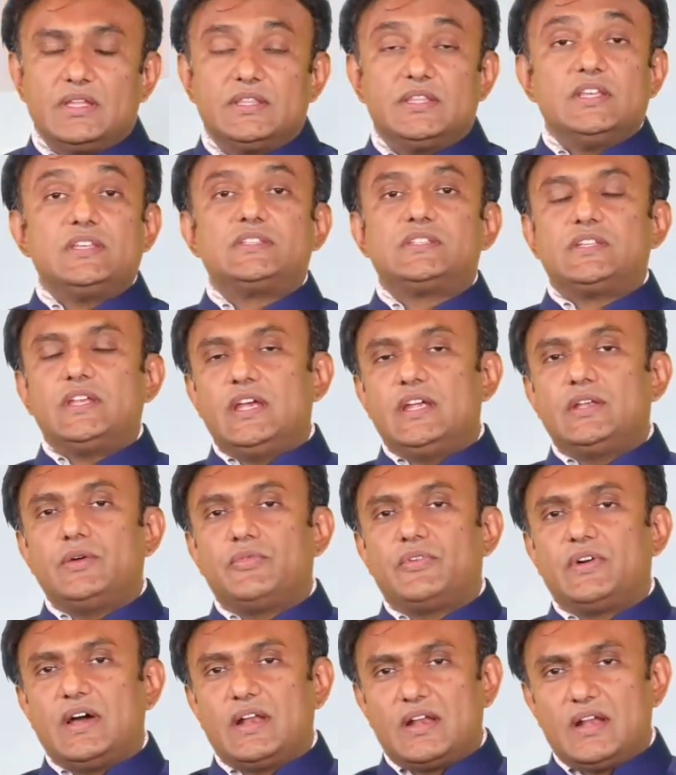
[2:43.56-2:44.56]
The state
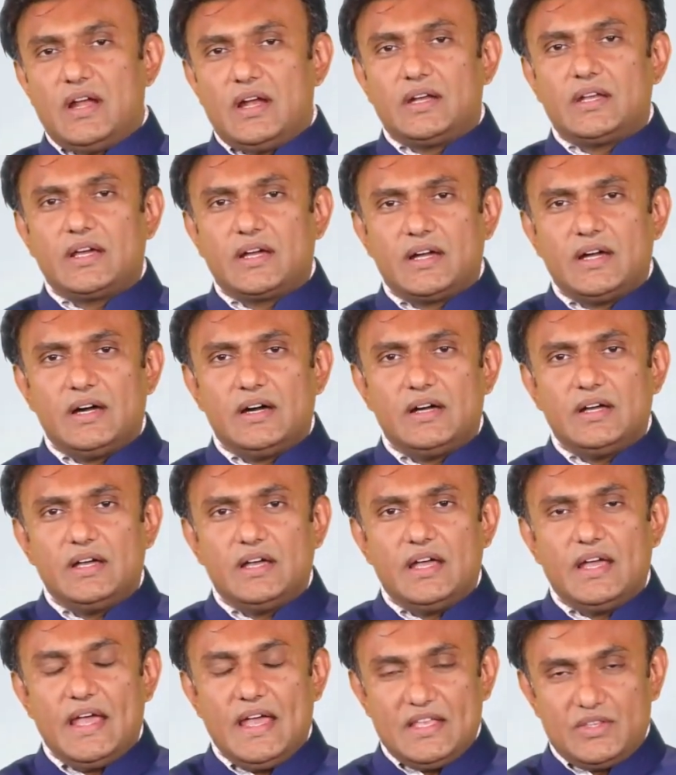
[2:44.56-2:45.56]
of
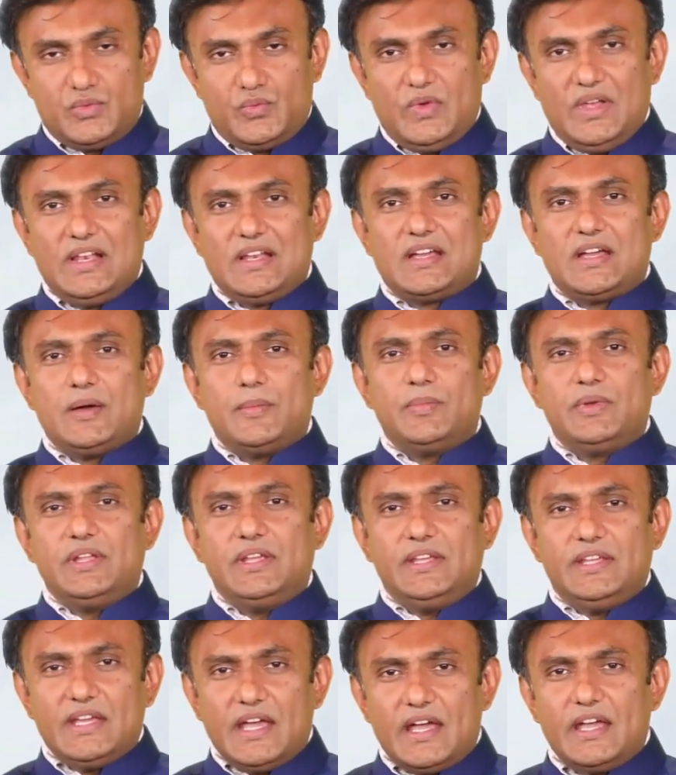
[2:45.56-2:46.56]
Karnataka has
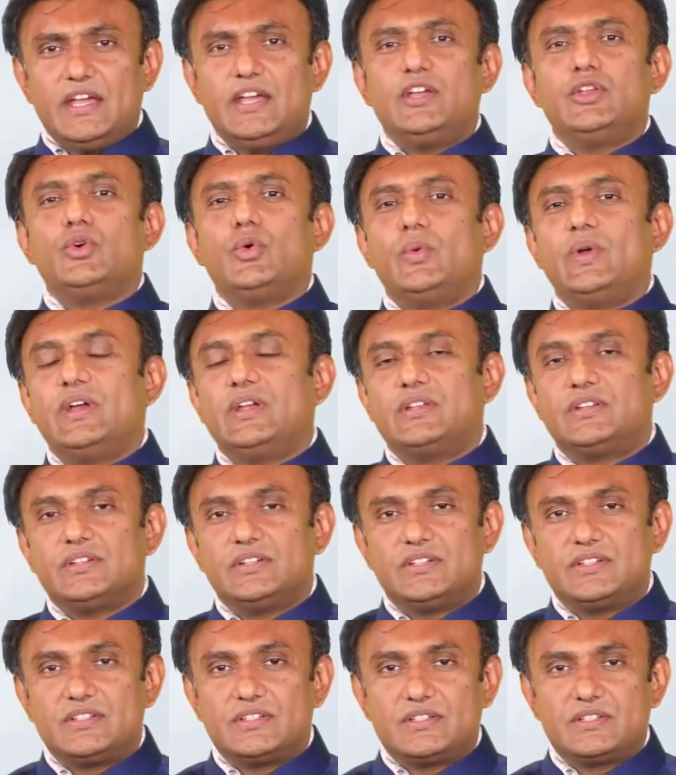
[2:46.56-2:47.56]
welcomed young
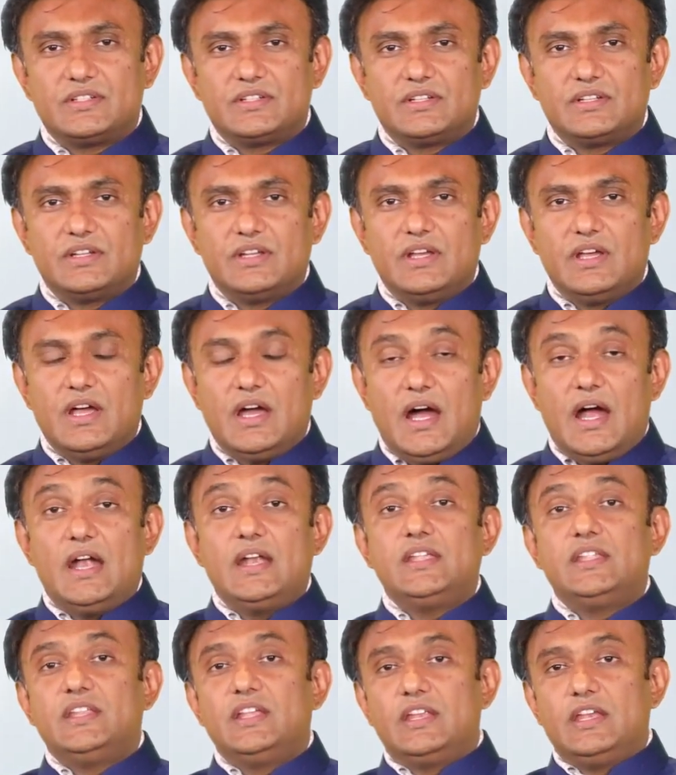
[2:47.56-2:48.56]
innovators
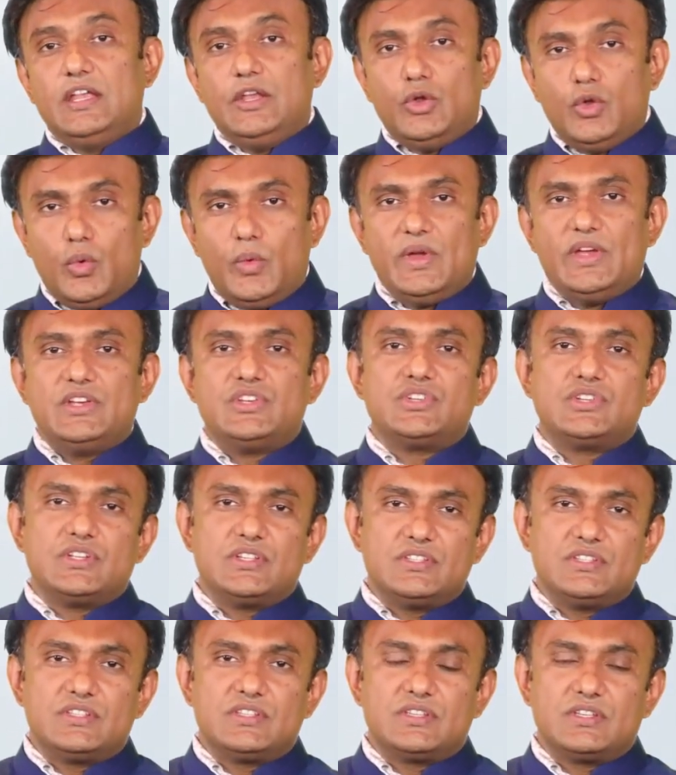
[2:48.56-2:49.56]
and their
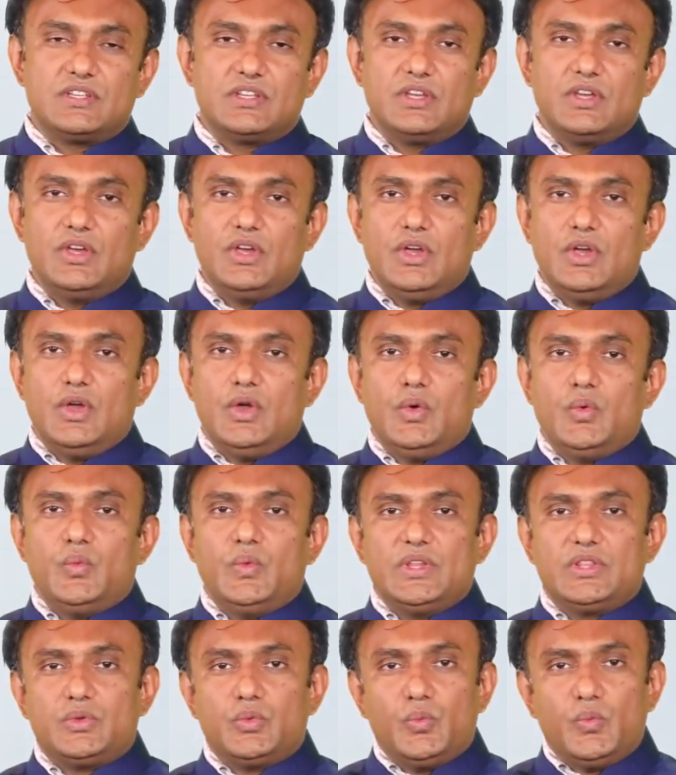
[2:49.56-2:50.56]
innovations
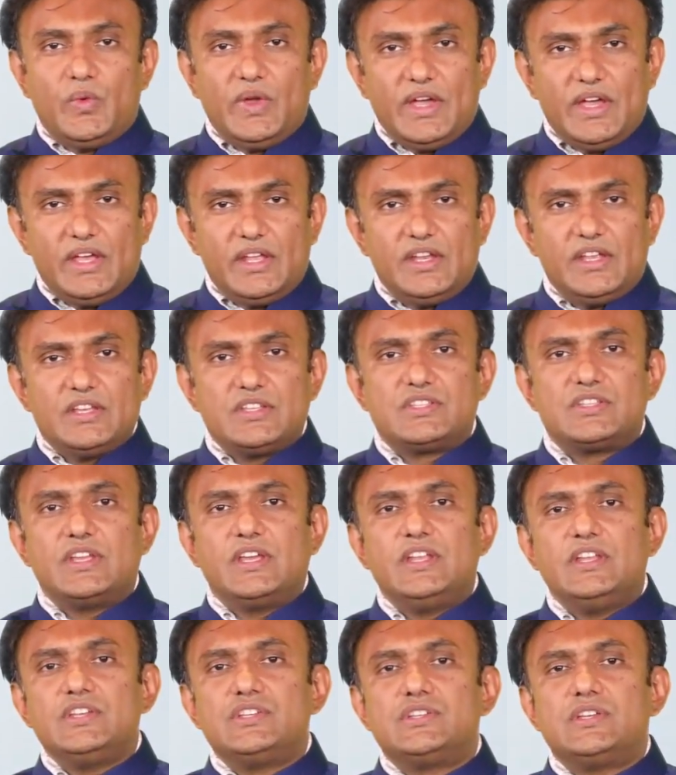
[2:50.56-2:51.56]
with various
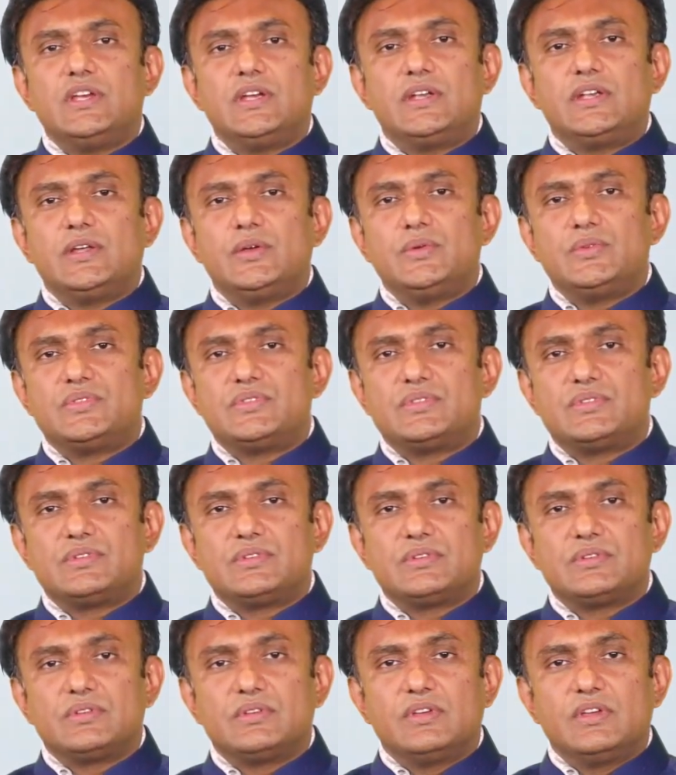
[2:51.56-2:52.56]
initiatives
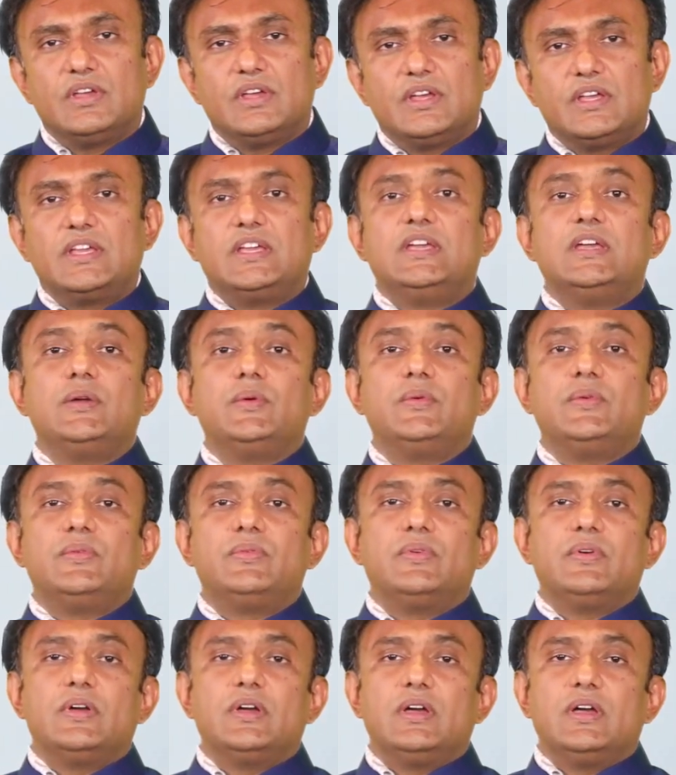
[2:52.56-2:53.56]
give
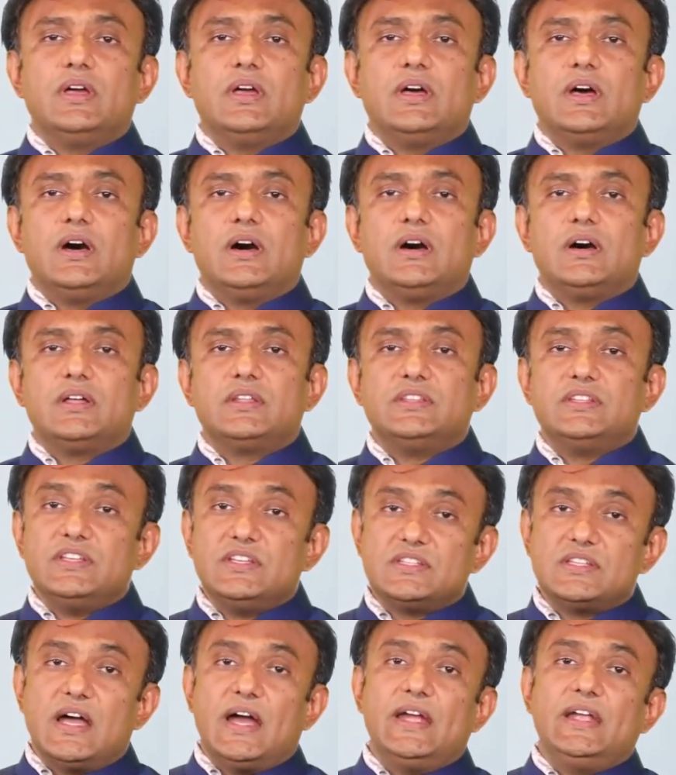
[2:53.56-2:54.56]

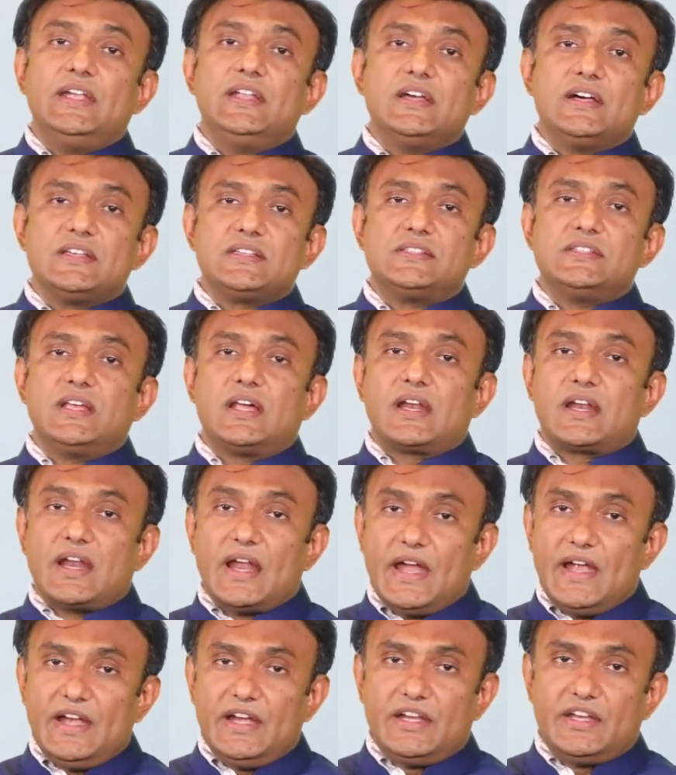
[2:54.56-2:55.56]
these ideas the
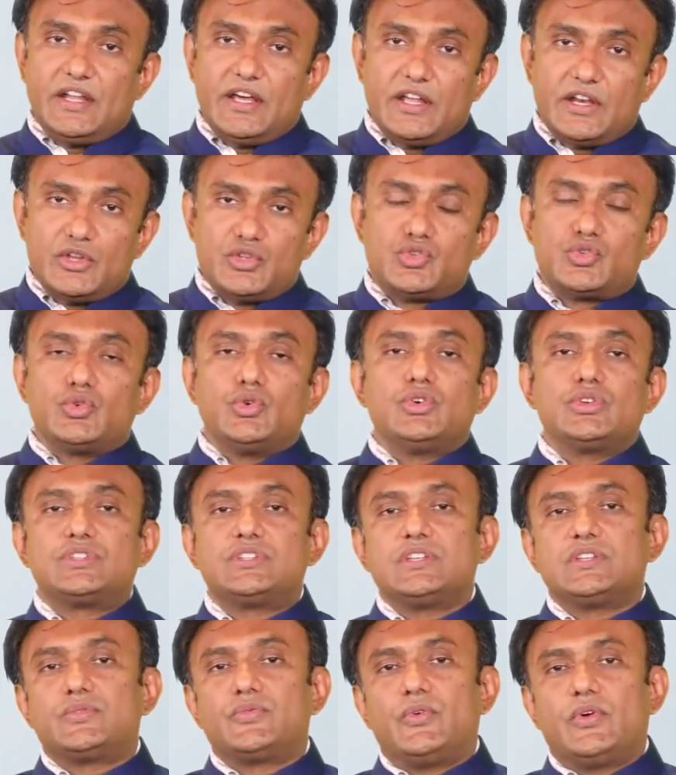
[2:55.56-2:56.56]
right
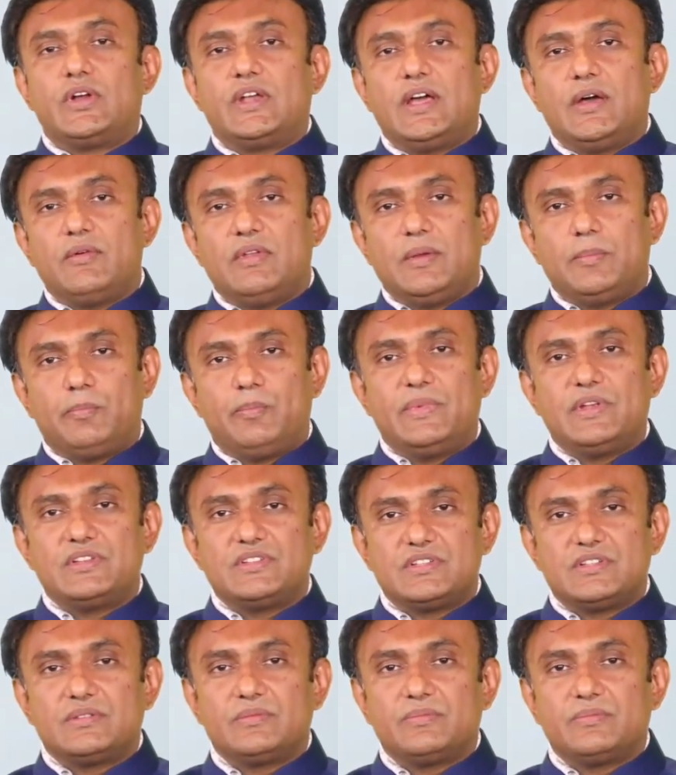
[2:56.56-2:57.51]
resources for development.